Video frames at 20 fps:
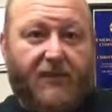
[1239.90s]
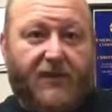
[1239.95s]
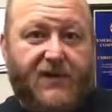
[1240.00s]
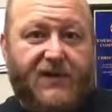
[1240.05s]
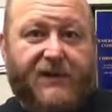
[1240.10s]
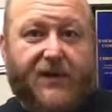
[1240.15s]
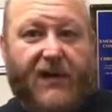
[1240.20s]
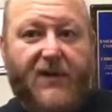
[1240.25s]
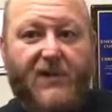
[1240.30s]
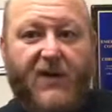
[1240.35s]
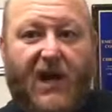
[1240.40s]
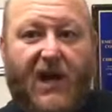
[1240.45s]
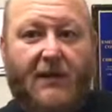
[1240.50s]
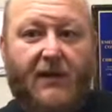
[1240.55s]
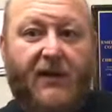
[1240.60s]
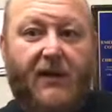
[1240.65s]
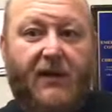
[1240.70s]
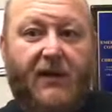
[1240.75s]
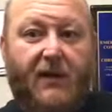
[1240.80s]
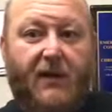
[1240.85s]
as far as the
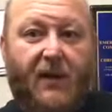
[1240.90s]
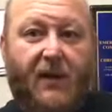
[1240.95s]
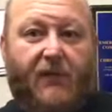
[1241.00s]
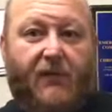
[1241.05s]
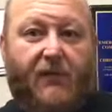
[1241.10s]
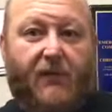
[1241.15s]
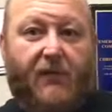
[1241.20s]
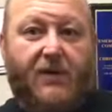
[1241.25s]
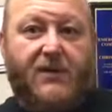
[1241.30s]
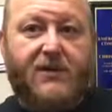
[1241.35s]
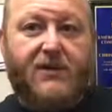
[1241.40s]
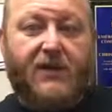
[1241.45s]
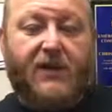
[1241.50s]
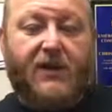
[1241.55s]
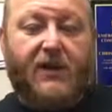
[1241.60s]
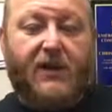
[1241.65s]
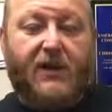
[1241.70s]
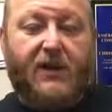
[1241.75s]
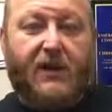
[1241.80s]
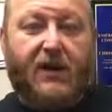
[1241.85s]
Army and the Air Force
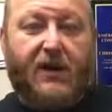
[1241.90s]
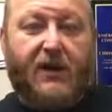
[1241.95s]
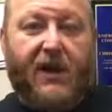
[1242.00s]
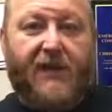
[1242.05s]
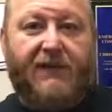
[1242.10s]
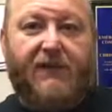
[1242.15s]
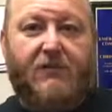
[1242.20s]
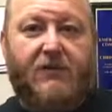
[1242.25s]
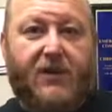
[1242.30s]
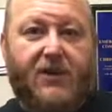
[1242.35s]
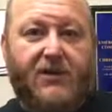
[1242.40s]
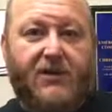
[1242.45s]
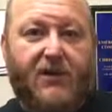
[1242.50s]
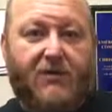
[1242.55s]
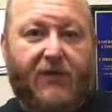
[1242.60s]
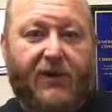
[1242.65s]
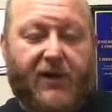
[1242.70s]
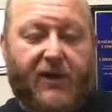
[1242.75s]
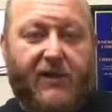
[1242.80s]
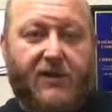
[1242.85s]
and the Navy were
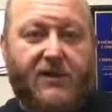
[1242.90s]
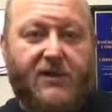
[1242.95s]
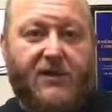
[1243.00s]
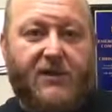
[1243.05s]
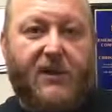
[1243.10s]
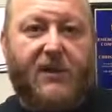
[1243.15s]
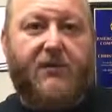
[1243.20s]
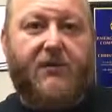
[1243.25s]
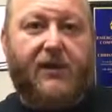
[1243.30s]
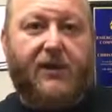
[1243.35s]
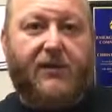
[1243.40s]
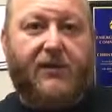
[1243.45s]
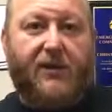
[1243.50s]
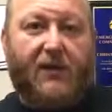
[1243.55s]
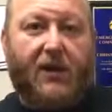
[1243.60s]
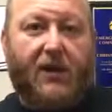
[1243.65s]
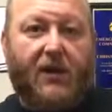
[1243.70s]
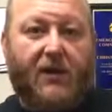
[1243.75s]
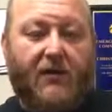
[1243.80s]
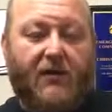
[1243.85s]
concerned, we could have stuck with the
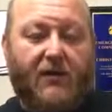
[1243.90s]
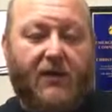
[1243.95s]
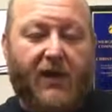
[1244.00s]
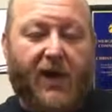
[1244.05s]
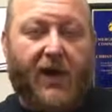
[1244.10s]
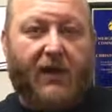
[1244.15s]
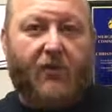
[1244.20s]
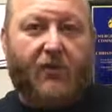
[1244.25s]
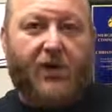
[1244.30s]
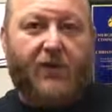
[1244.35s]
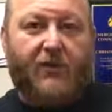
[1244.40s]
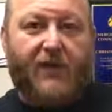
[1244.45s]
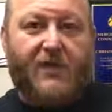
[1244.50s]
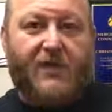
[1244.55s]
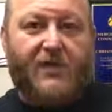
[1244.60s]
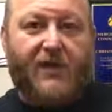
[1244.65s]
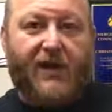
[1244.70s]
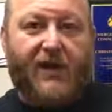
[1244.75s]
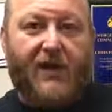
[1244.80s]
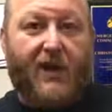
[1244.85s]
A1 rear
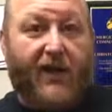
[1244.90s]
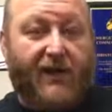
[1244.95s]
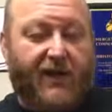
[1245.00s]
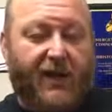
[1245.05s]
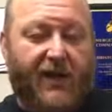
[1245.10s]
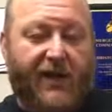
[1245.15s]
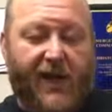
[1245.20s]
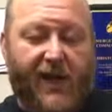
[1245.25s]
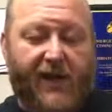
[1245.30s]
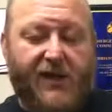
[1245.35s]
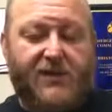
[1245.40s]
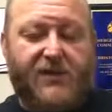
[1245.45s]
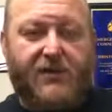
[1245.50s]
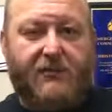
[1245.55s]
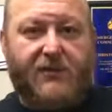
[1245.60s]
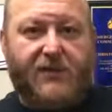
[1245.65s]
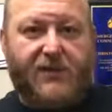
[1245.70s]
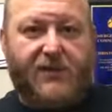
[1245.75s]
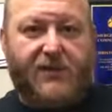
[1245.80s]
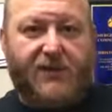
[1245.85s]
sight like Canadians
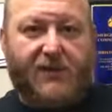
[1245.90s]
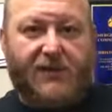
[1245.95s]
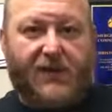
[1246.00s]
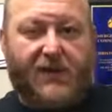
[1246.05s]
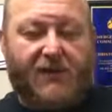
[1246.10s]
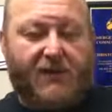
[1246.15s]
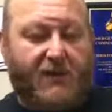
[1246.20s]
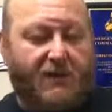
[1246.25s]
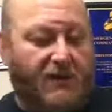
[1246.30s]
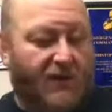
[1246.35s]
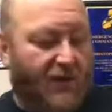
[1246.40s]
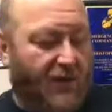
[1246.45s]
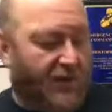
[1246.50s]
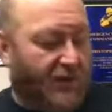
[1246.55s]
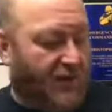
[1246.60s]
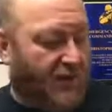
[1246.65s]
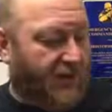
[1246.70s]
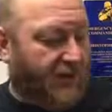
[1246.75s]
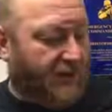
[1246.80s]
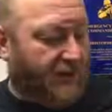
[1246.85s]
did with the C7.
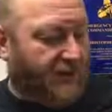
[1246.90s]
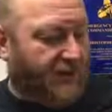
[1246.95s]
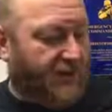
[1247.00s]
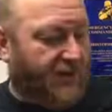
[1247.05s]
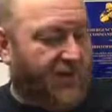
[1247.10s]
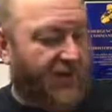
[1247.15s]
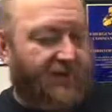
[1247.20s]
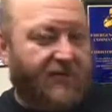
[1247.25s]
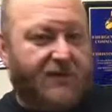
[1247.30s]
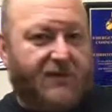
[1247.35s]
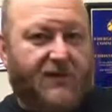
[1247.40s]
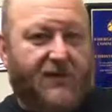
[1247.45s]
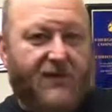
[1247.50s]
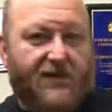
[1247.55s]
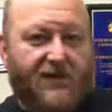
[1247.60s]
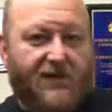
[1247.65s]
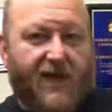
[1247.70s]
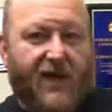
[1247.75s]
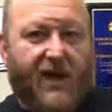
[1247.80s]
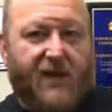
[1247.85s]
The C7 to
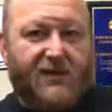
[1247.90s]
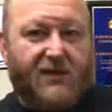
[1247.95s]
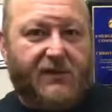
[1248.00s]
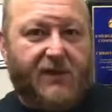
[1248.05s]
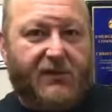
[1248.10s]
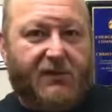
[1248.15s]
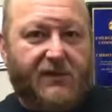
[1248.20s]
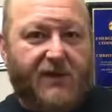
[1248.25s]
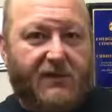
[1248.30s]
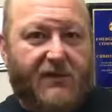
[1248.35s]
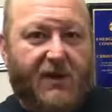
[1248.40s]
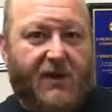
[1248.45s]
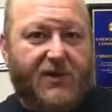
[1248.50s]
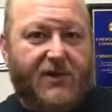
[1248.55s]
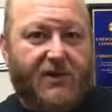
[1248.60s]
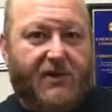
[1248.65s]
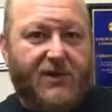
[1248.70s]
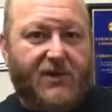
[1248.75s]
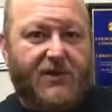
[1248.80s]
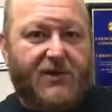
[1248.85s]
this day I still think was a better
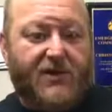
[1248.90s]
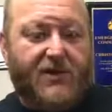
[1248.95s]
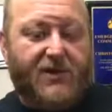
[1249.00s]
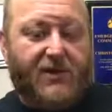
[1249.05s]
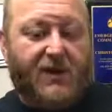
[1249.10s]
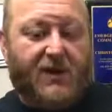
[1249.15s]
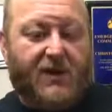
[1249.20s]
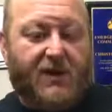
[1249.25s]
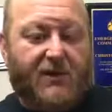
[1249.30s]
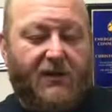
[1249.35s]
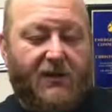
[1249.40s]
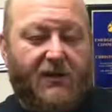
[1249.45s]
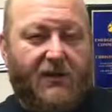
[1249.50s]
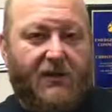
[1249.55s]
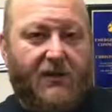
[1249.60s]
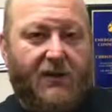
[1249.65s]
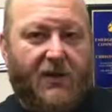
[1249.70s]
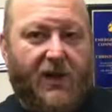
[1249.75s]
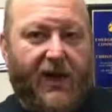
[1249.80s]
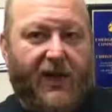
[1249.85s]
choice than
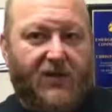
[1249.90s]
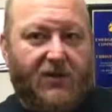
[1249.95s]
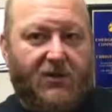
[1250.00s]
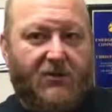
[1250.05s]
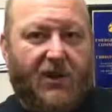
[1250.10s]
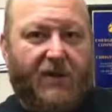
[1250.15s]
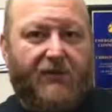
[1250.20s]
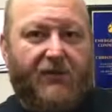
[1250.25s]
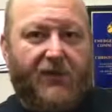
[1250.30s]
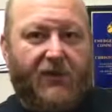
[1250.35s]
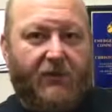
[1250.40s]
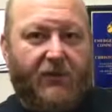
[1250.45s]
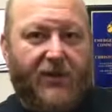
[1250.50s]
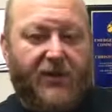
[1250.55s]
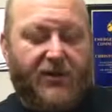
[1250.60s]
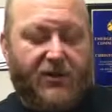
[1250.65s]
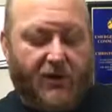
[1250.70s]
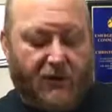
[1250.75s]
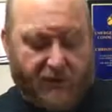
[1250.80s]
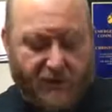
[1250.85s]
the A2 rifle that we
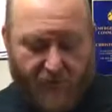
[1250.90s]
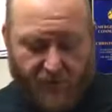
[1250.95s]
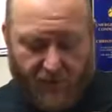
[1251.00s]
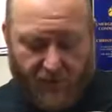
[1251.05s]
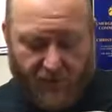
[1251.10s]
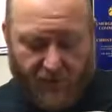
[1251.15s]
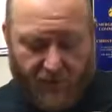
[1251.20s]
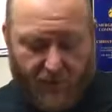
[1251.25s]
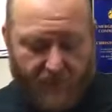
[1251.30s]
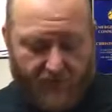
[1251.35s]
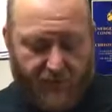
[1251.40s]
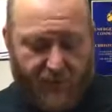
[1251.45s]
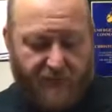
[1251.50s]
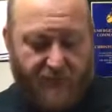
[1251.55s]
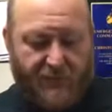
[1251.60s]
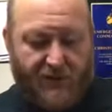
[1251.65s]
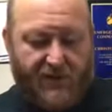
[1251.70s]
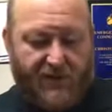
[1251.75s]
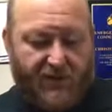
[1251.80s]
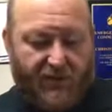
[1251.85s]
chose. The
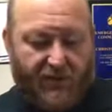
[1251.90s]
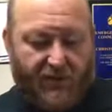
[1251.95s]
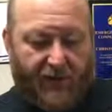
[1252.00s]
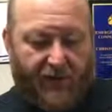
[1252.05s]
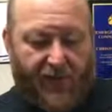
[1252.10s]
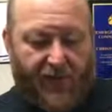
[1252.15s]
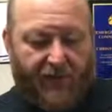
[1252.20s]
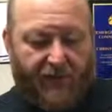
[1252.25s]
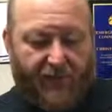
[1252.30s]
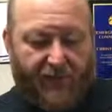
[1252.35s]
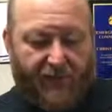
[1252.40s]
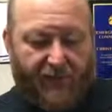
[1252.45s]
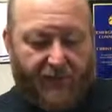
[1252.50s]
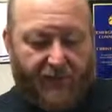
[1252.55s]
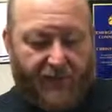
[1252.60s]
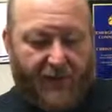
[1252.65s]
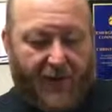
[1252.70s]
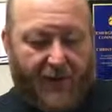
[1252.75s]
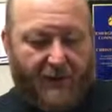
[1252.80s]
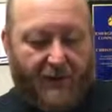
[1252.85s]
C7 Canadian
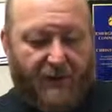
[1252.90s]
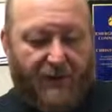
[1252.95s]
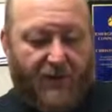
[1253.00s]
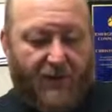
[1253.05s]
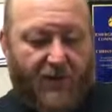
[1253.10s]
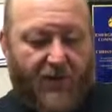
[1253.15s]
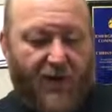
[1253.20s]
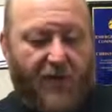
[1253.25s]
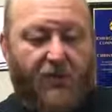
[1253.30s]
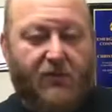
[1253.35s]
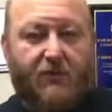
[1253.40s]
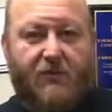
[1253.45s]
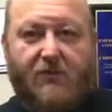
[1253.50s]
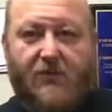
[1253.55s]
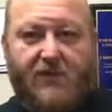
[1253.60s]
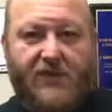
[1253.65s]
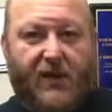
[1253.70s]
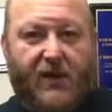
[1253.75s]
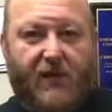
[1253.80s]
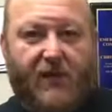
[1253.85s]
rifle kept the full auto
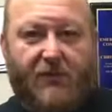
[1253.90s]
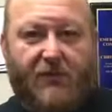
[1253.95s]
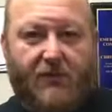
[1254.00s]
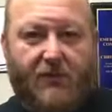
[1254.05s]
instead of